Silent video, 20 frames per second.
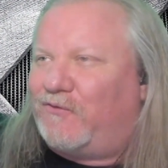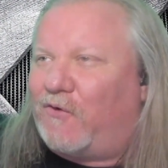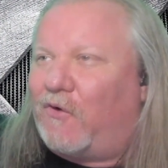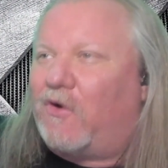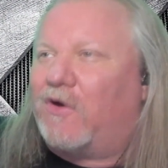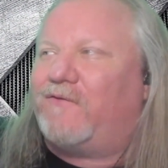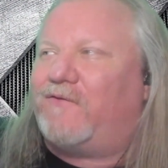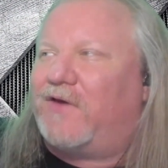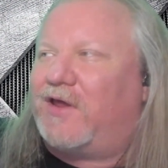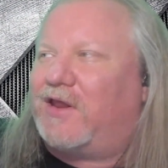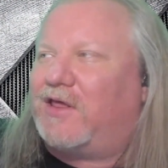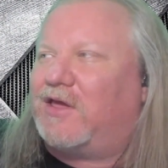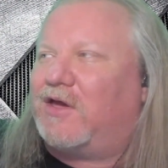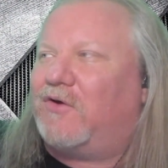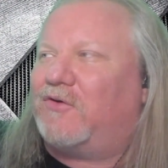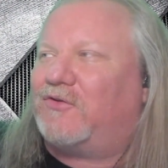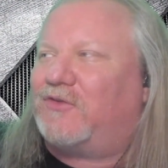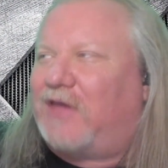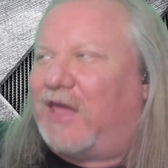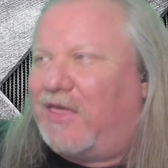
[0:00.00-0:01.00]
four
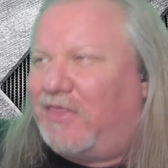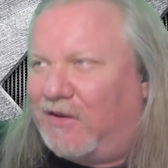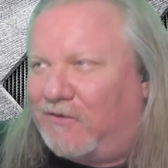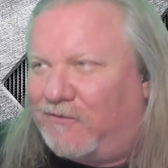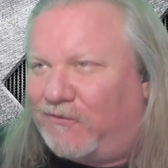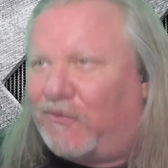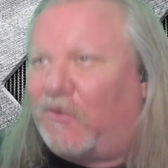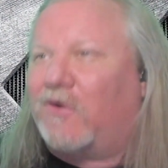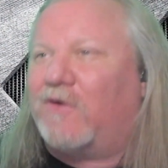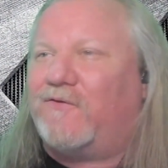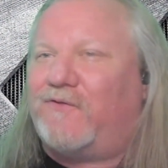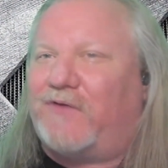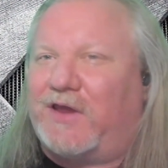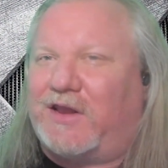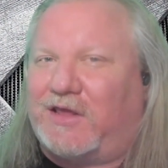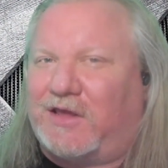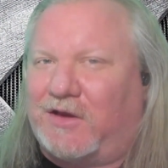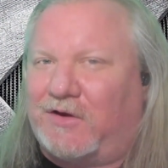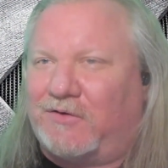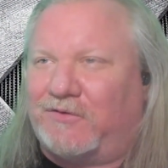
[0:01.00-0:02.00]
videos and then four
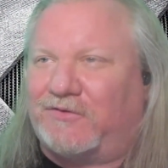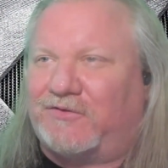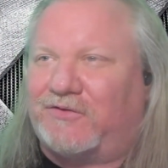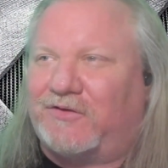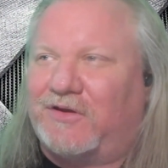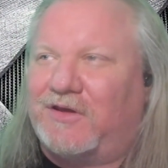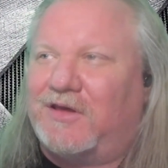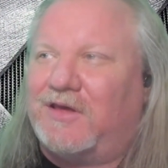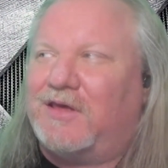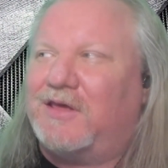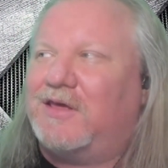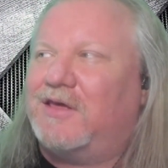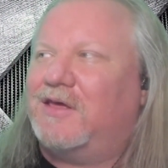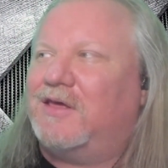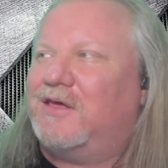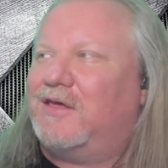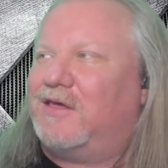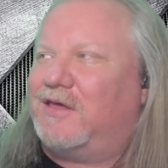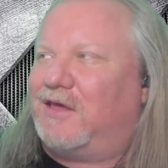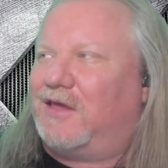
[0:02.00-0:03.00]
videos,
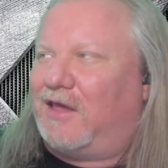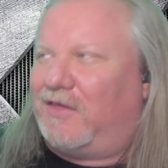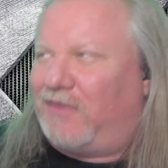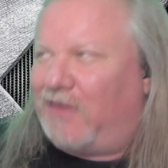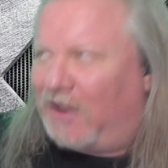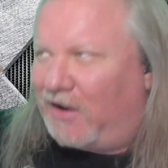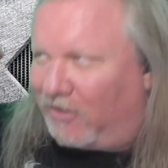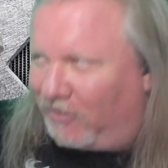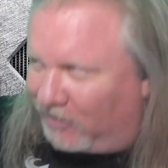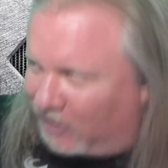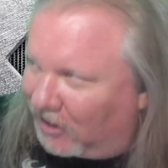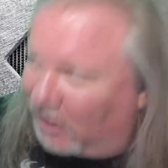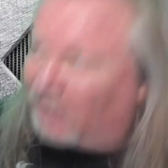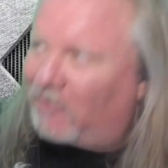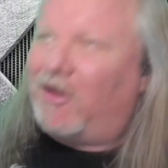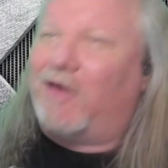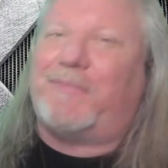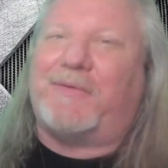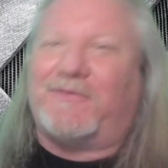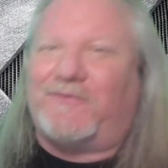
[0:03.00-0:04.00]
and then I'll
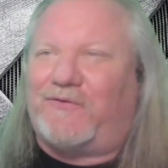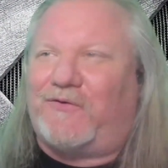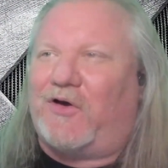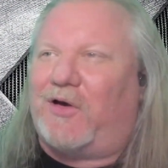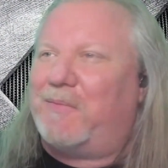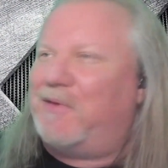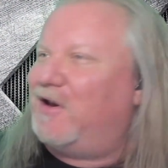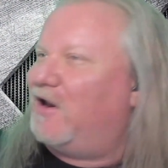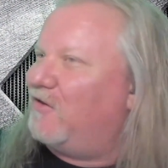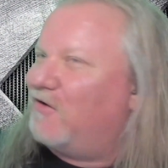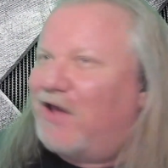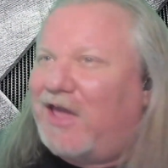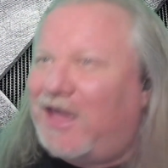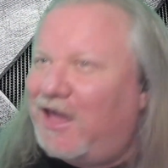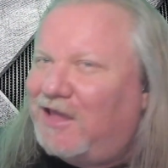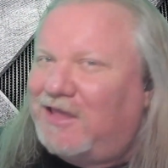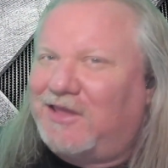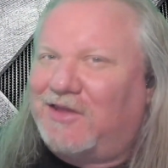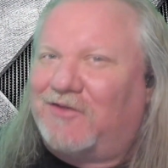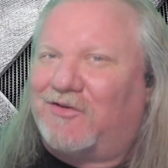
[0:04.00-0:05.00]
gear up and film another
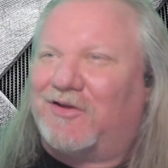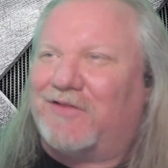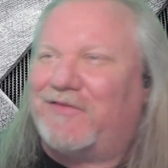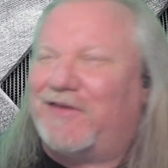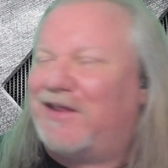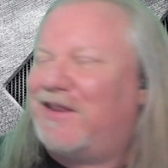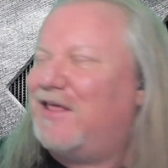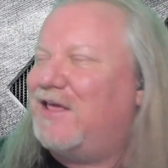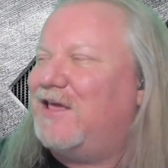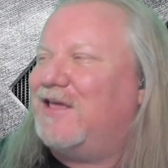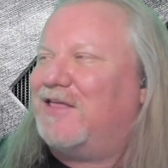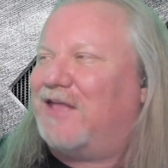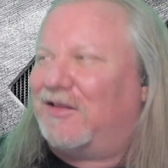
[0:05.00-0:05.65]
eight, you know what I mean?